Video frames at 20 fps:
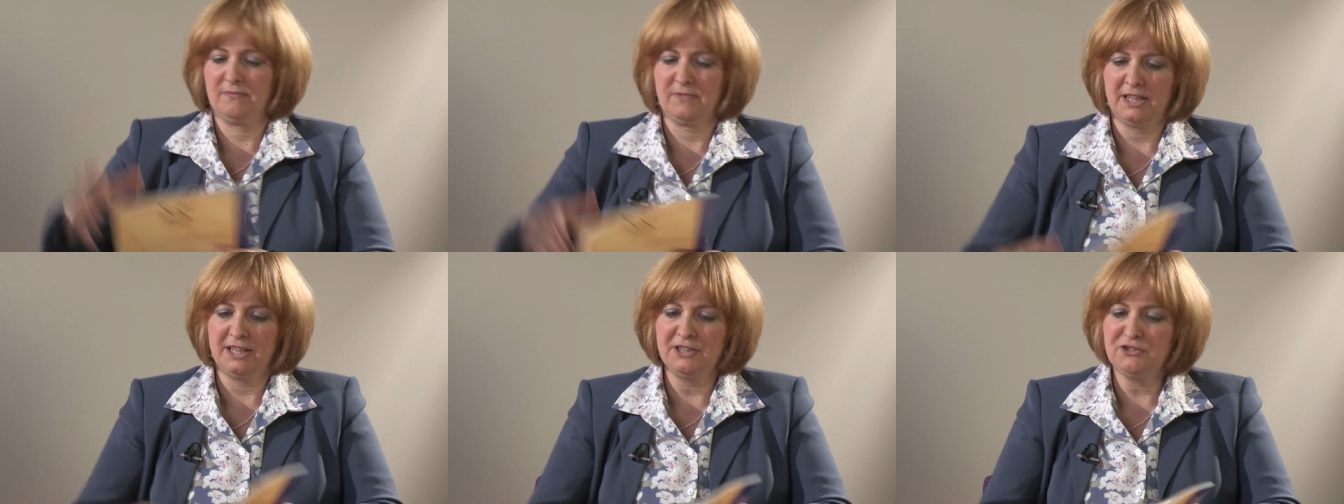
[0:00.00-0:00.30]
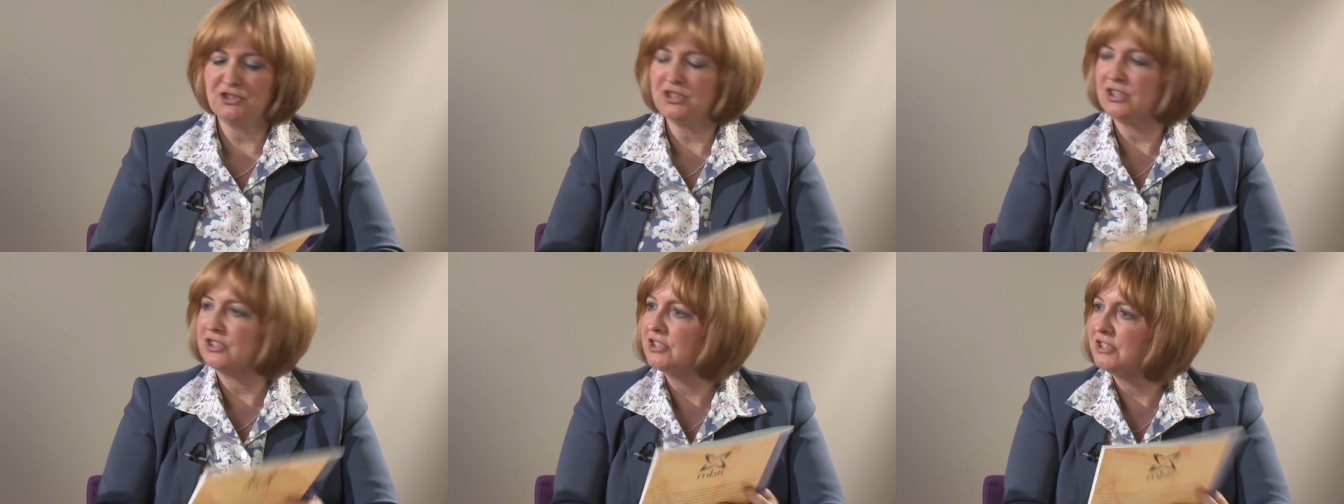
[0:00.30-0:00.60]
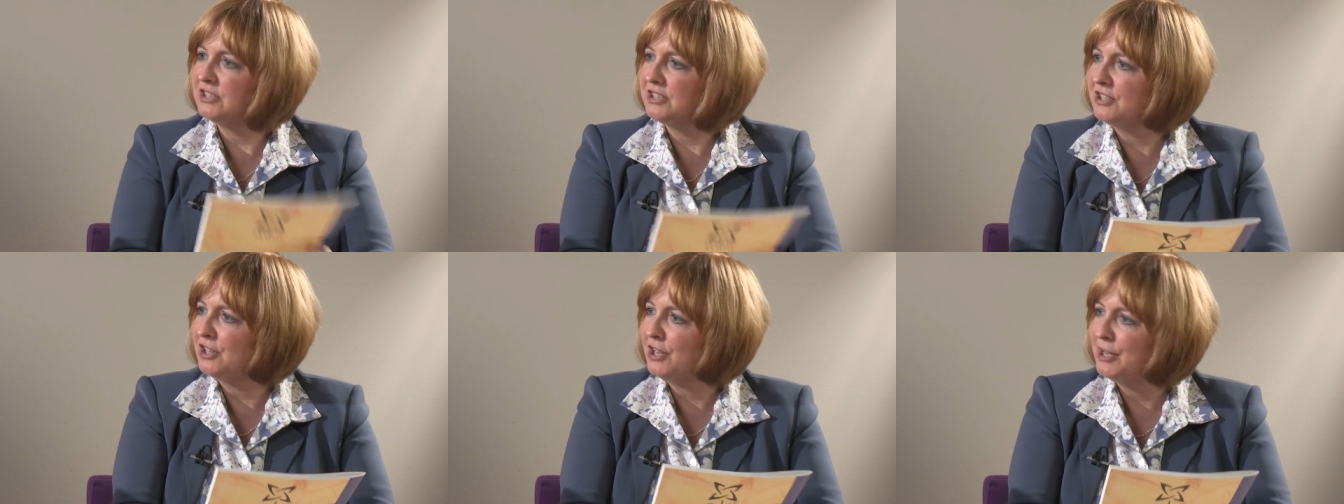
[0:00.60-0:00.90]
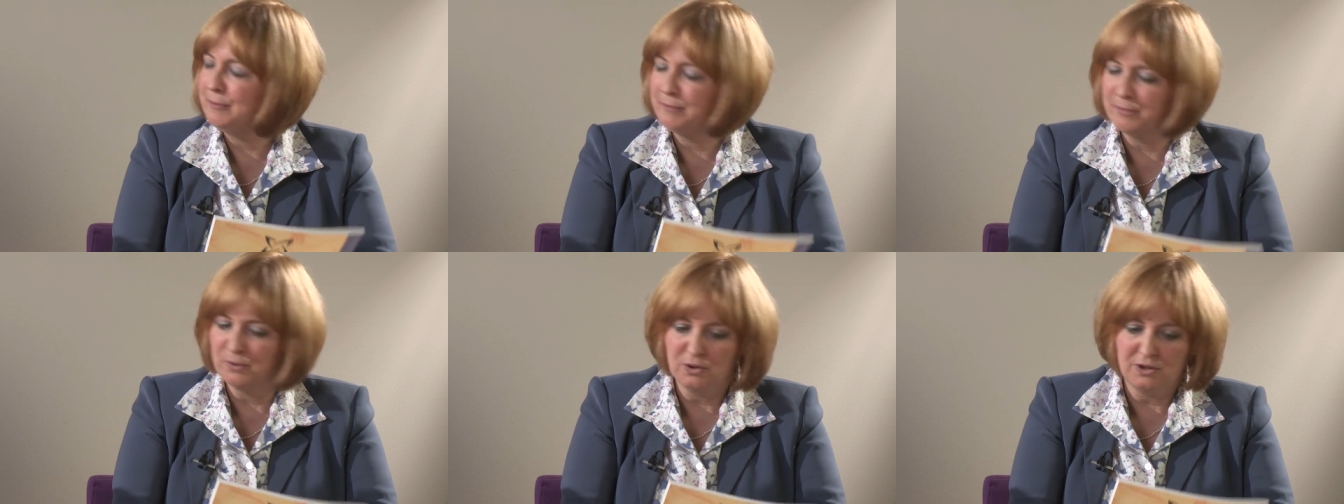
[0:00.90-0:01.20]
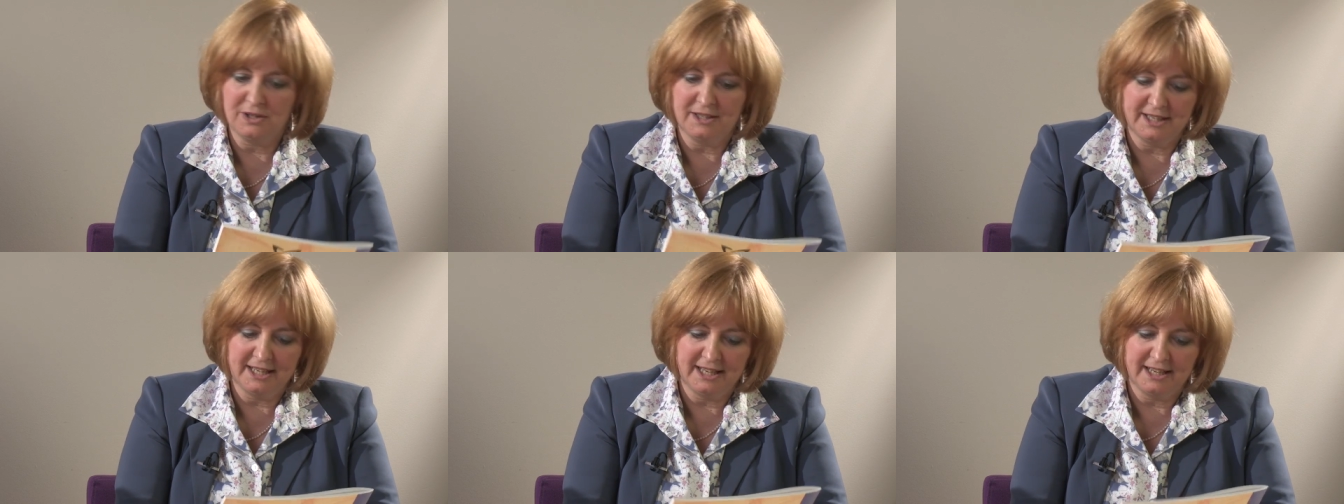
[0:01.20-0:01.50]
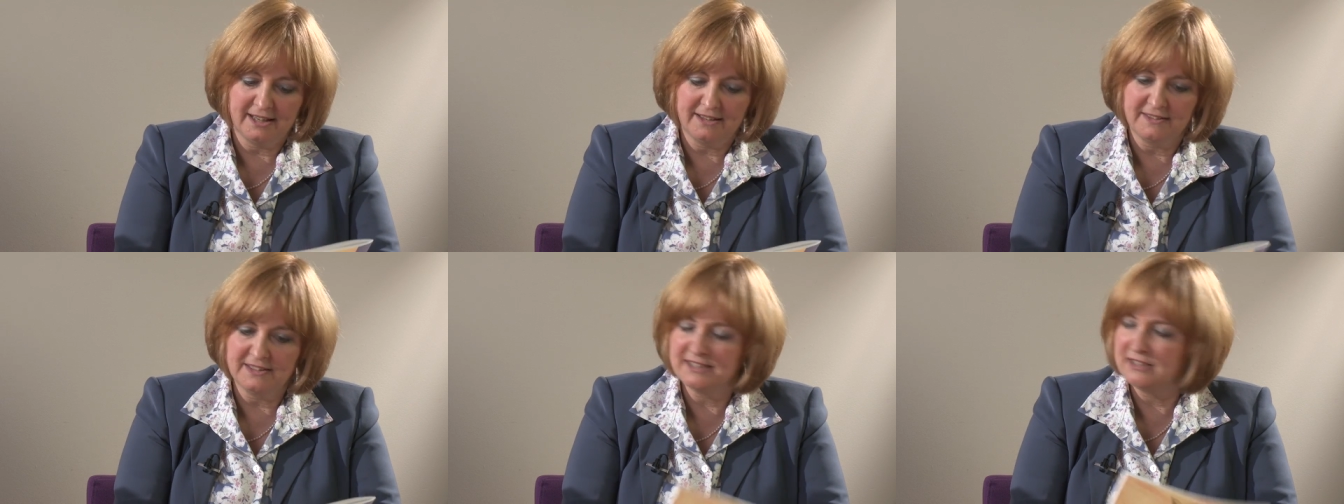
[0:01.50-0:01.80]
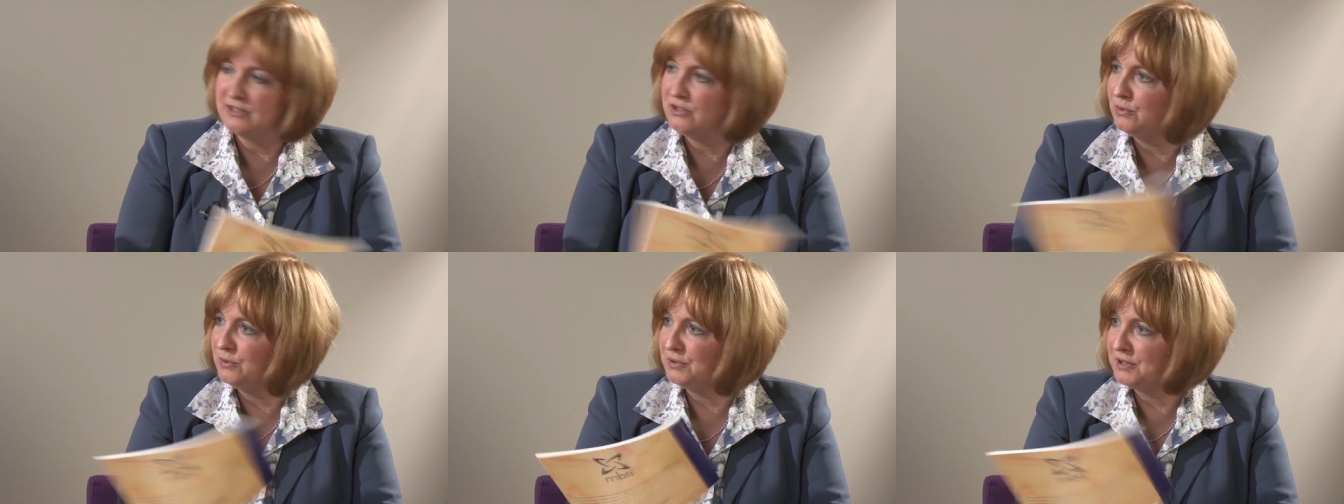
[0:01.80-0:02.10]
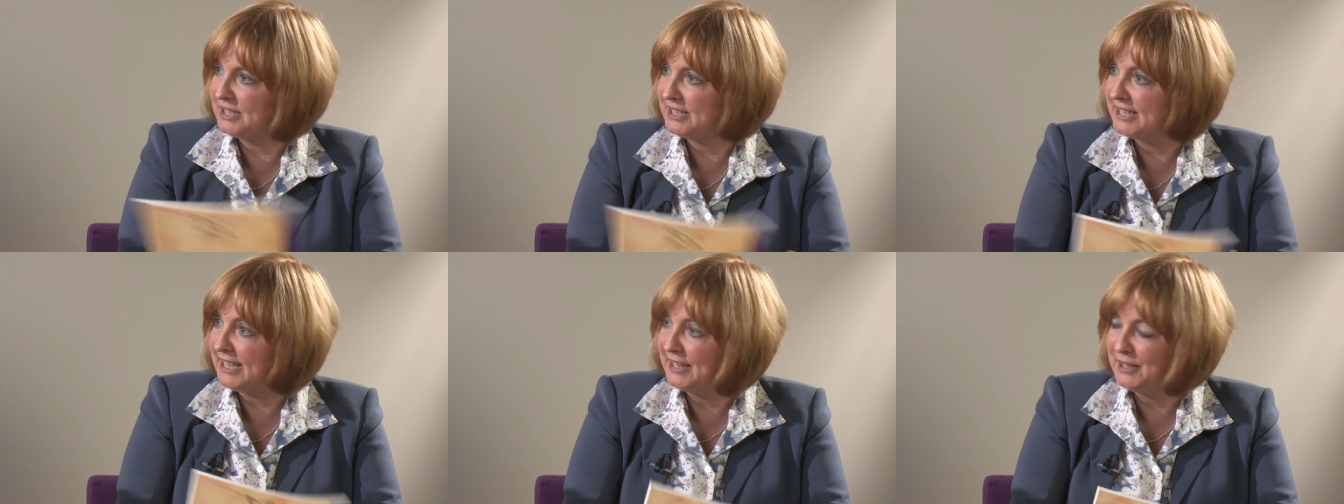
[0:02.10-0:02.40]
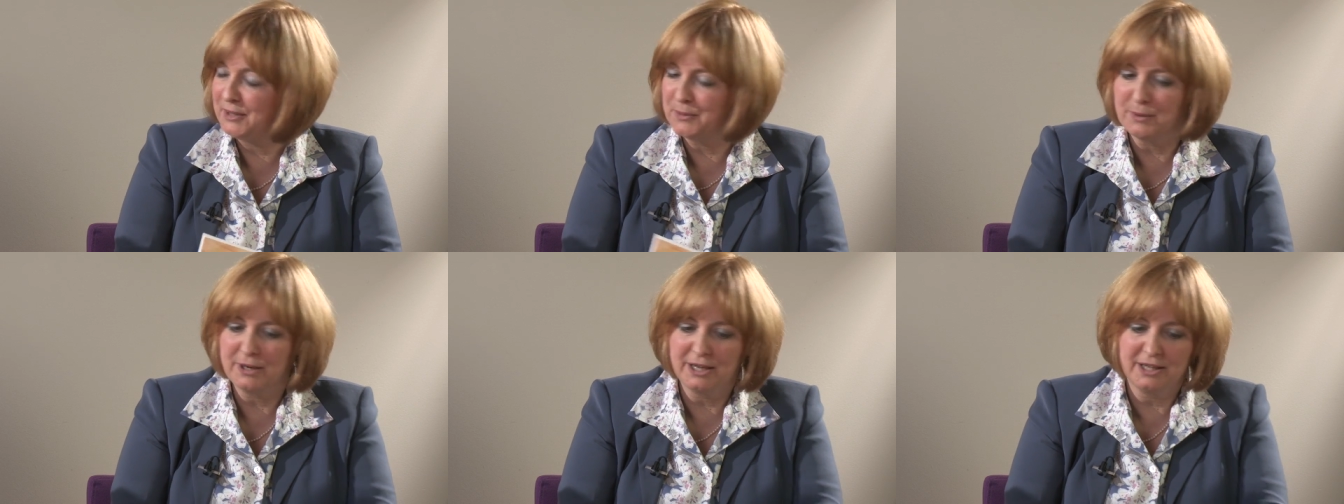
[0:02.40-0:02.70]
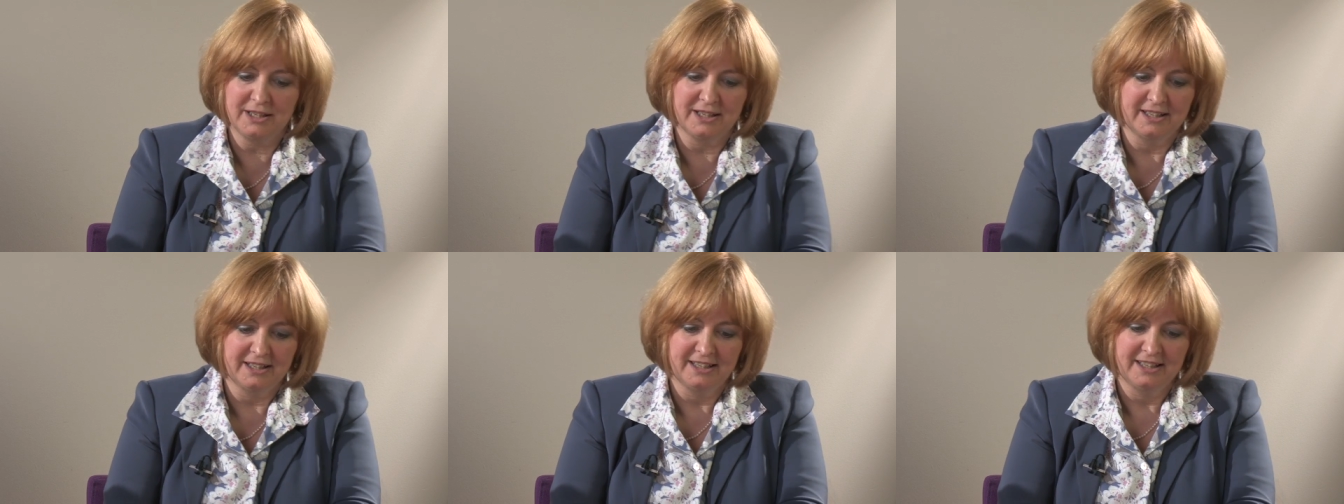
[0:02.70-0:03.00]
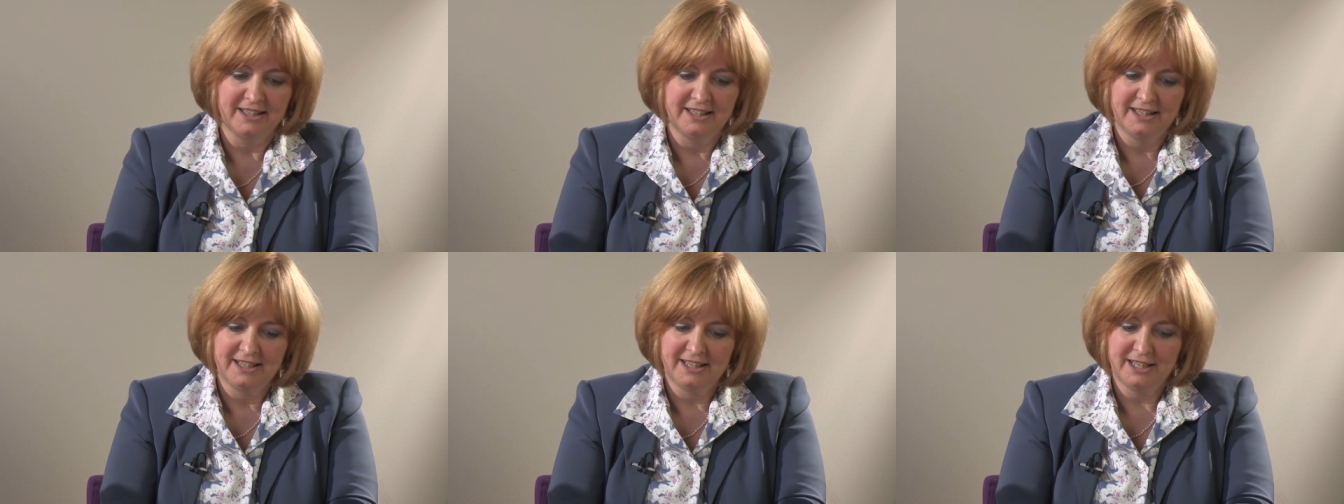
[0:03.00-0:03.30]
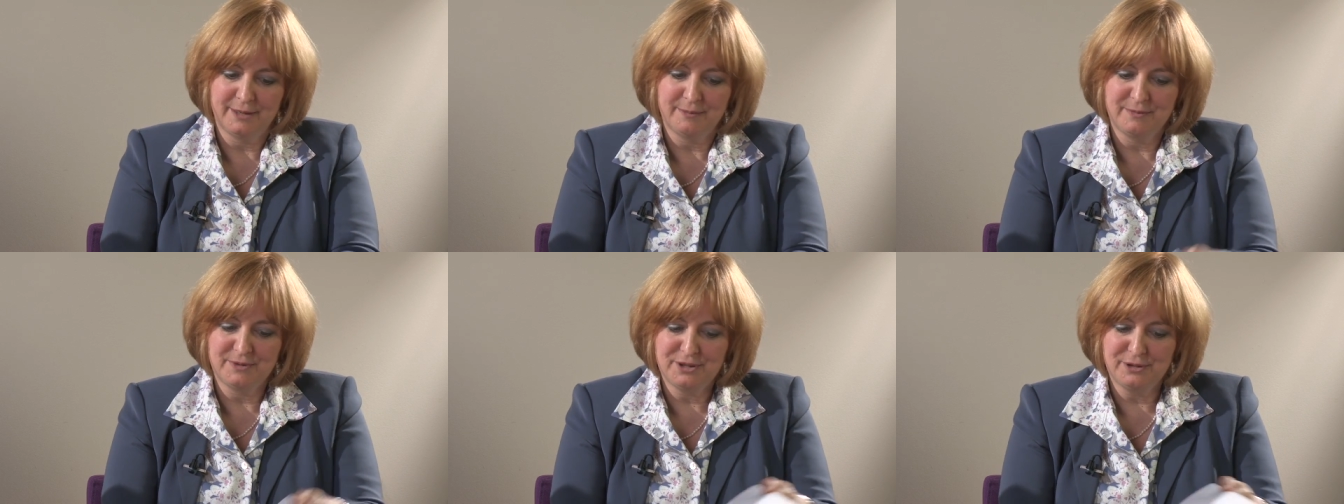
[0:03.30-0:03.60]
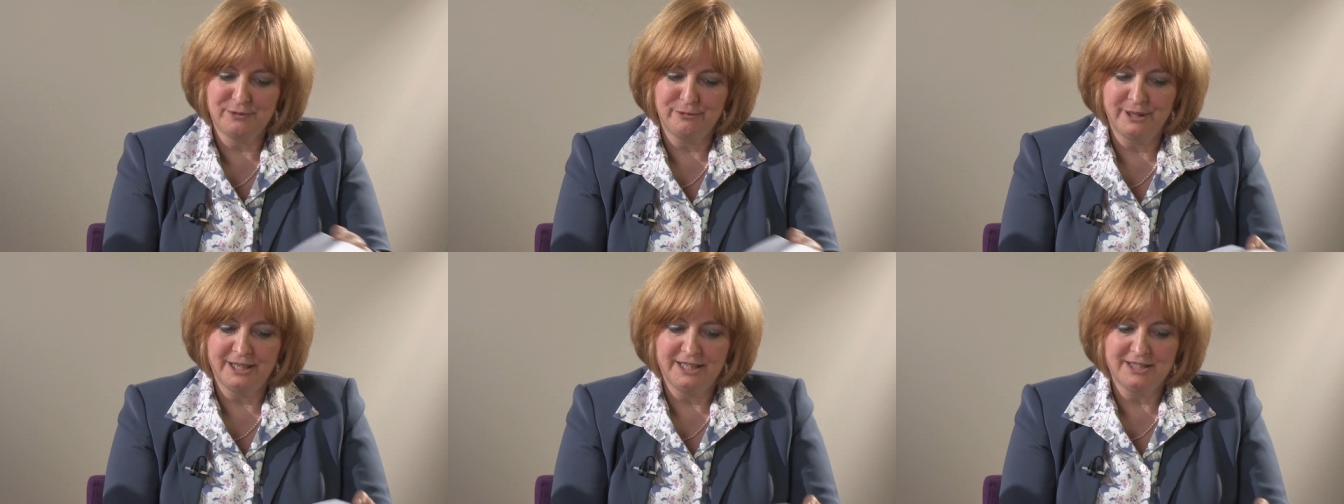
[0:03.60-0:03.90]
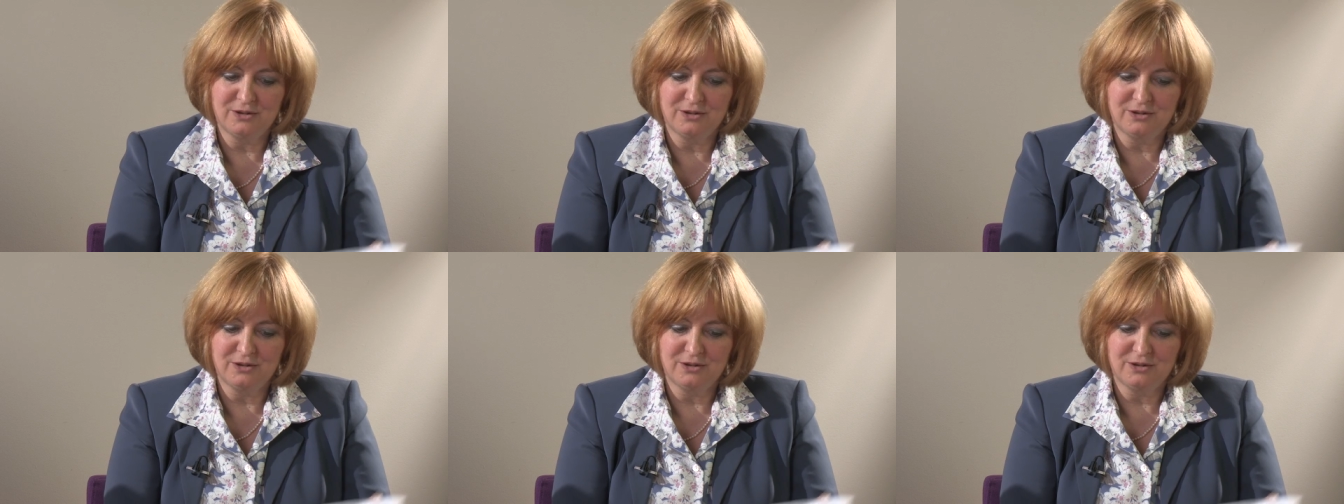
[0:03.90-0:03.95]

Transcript: introduction to type booklet here, and this is yours to take away to read.